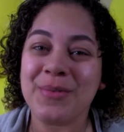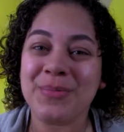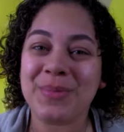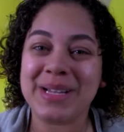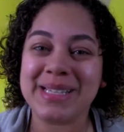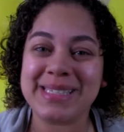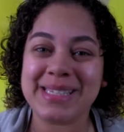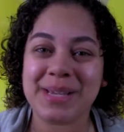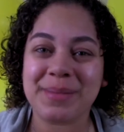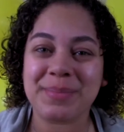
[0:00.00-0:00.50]

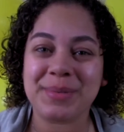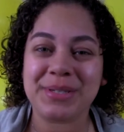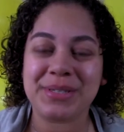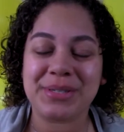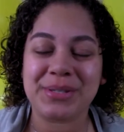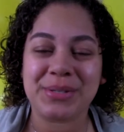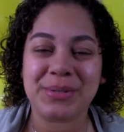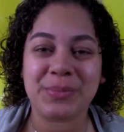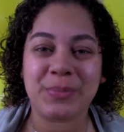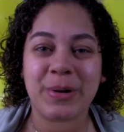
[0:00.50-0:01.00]
What's up
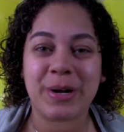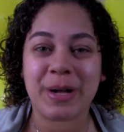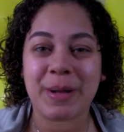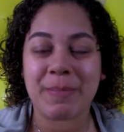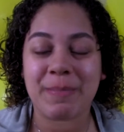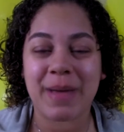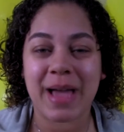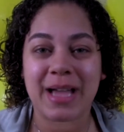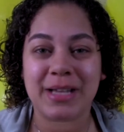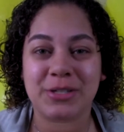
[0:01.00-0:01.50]
YouTube?
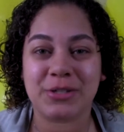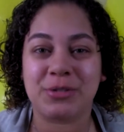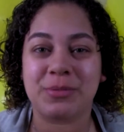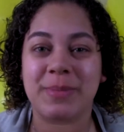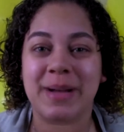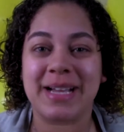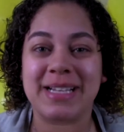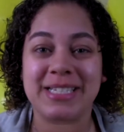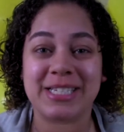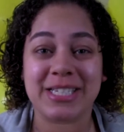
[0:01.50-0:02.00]
Welcome back to
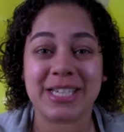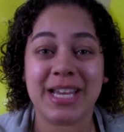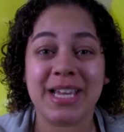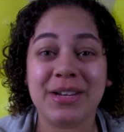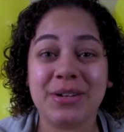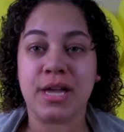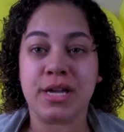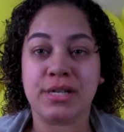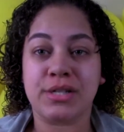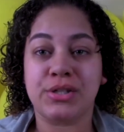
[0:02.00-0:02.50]
my
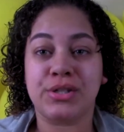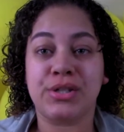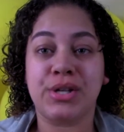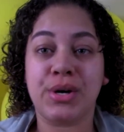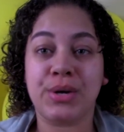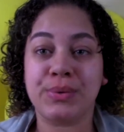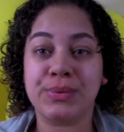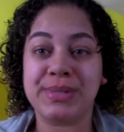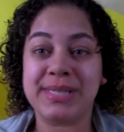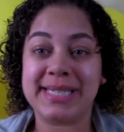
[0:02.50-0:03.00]
channel.
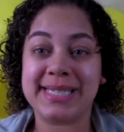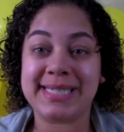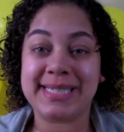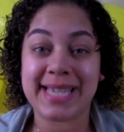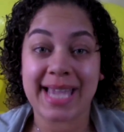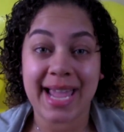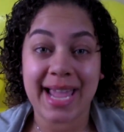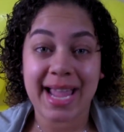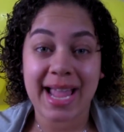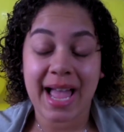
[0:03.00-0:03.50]
So
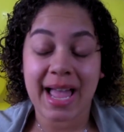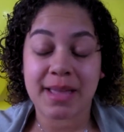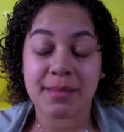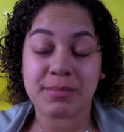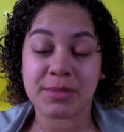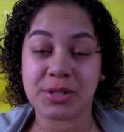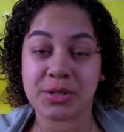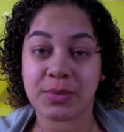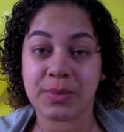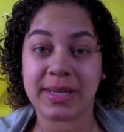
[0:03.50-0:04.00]
today I
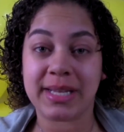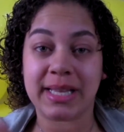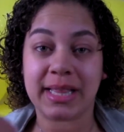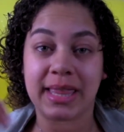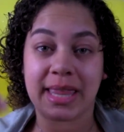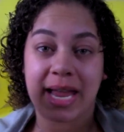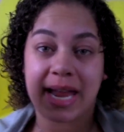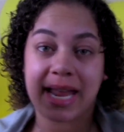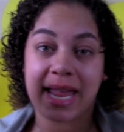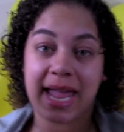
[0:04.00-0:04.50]
am doing
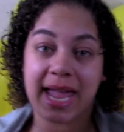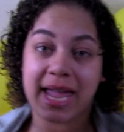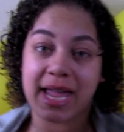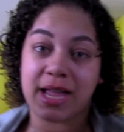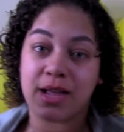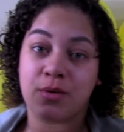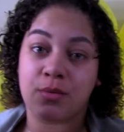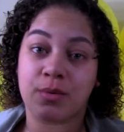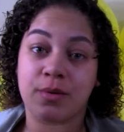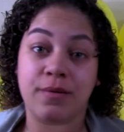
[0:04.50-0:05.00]
like
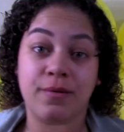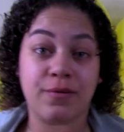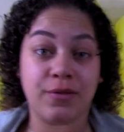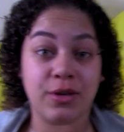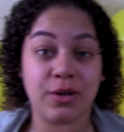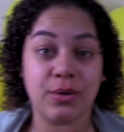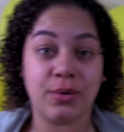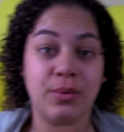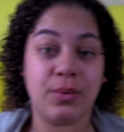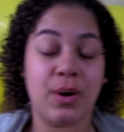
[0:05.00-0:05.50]
a
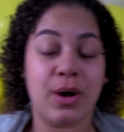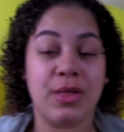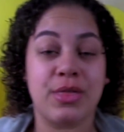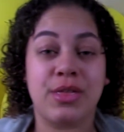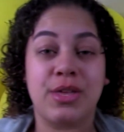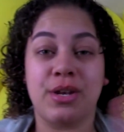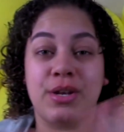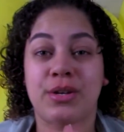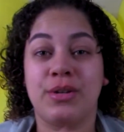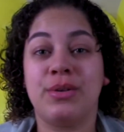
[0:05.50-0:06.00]
review on
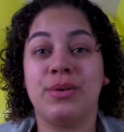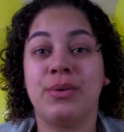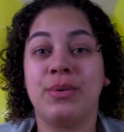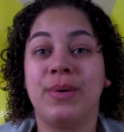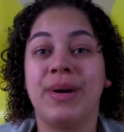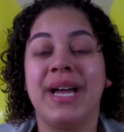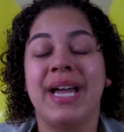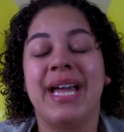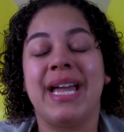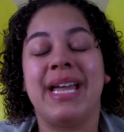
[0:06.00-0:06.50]
the
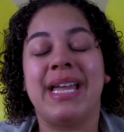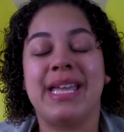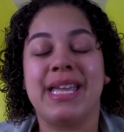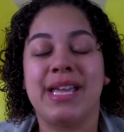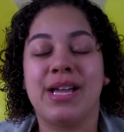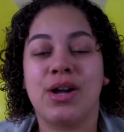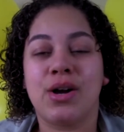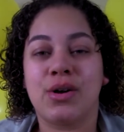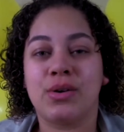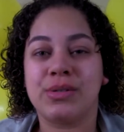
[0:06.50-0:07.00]
new
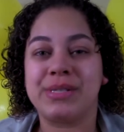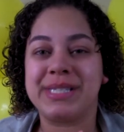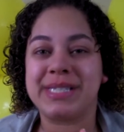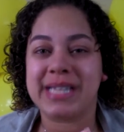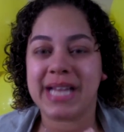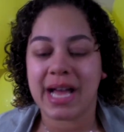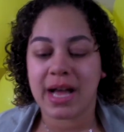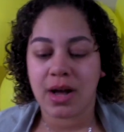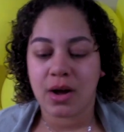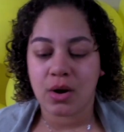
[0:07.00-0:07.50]
Eco
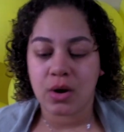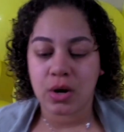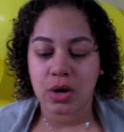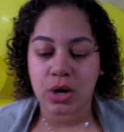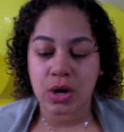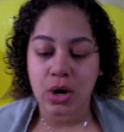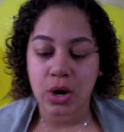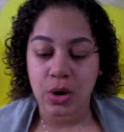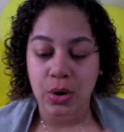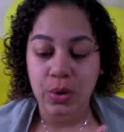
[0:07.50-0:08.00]
Style
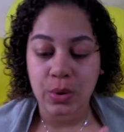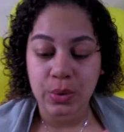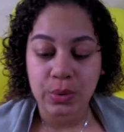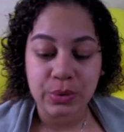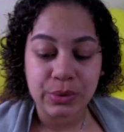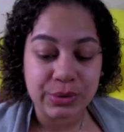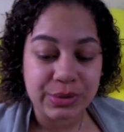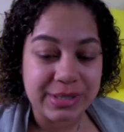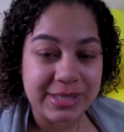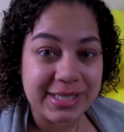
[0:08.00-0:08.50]

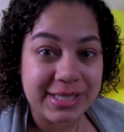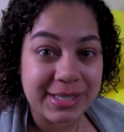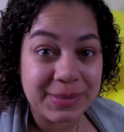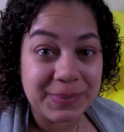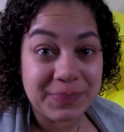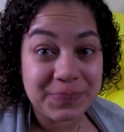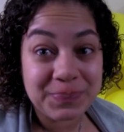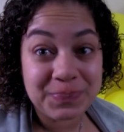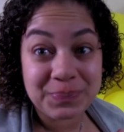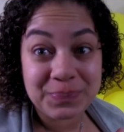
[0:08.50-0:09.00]
Gold.
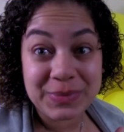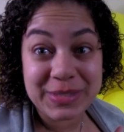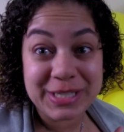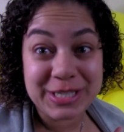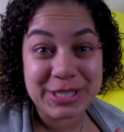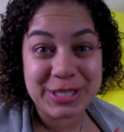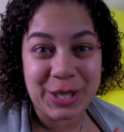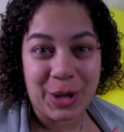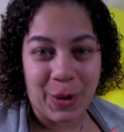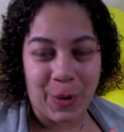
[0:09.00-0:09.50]

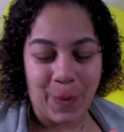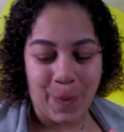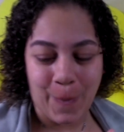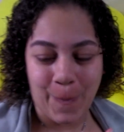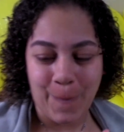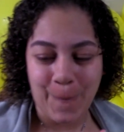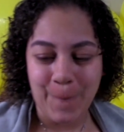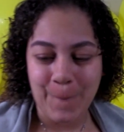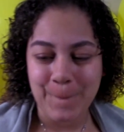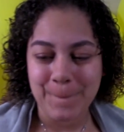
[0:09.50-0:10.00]

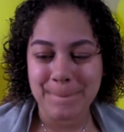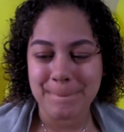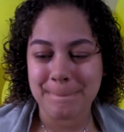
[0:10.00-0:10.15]
So